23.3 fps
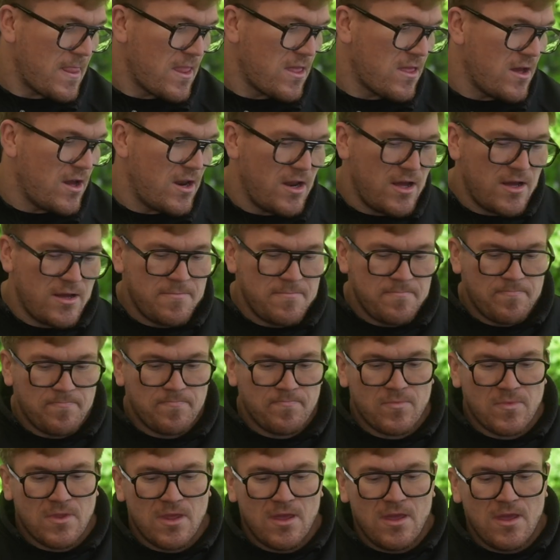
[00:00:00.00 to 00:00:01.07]
color,
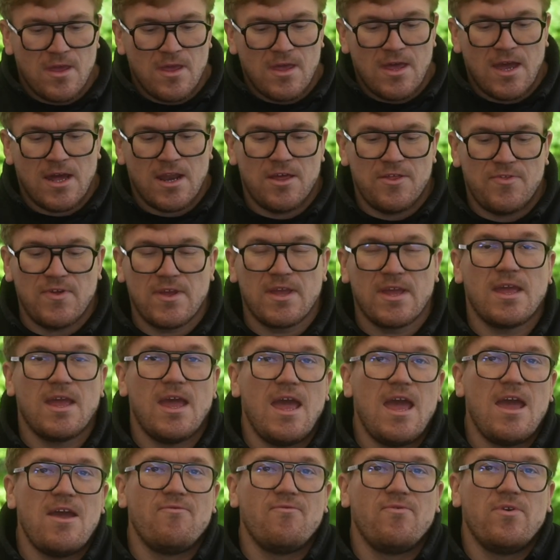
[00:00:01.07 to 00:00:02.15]
and I think
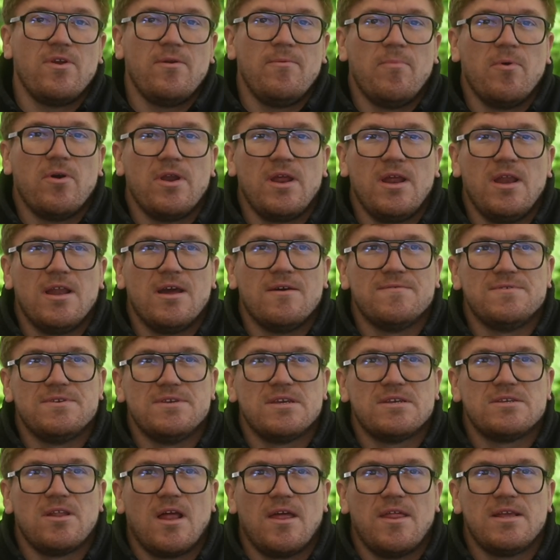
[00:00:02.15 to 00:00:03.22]
everybody loves
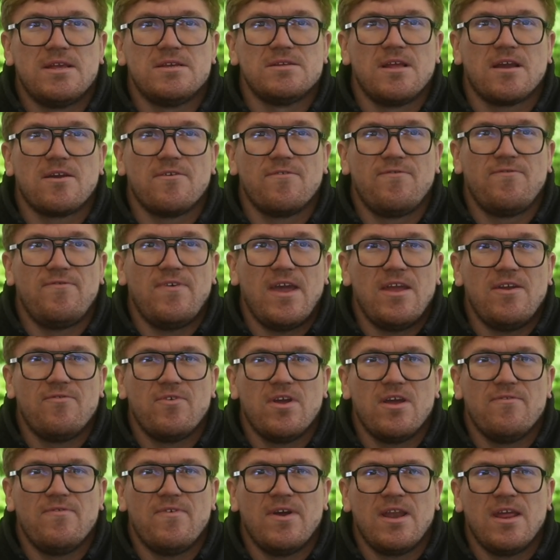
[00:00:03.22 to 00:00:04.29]
this. Like, this is like a
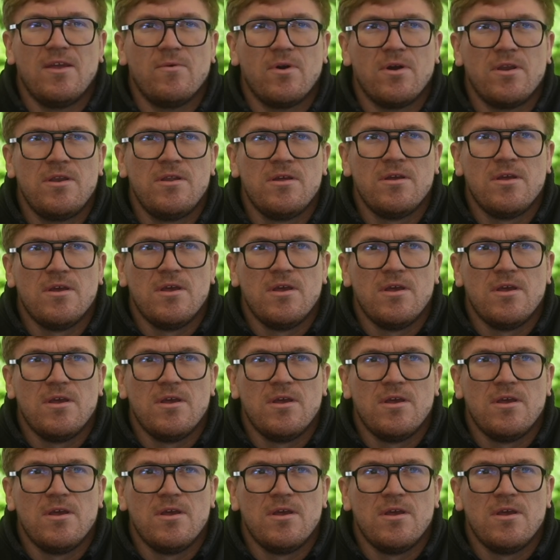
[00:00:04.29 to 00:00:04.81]
favorite of anyone.